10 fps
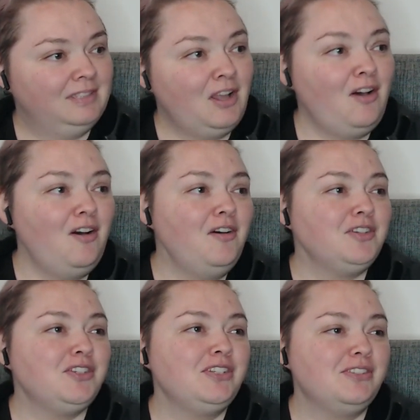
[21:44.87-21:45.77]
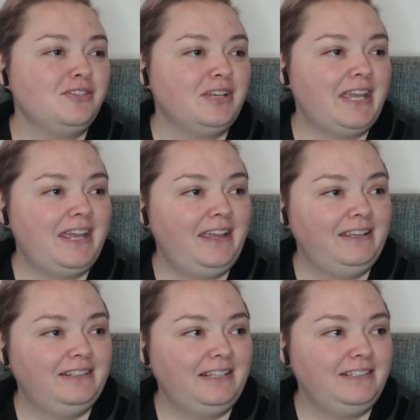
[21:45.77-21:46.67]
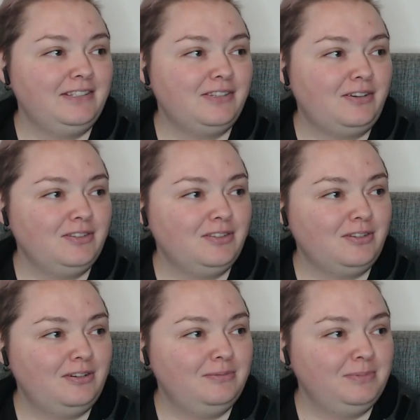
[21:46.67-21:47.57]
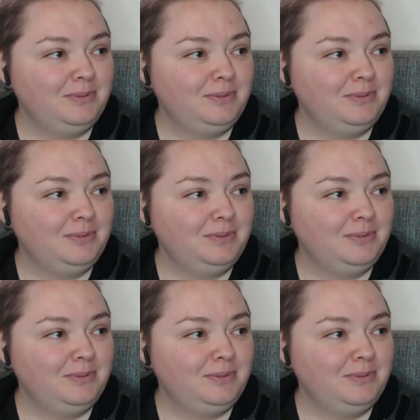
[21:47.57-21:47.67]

Oh, she's okay. That is awesome.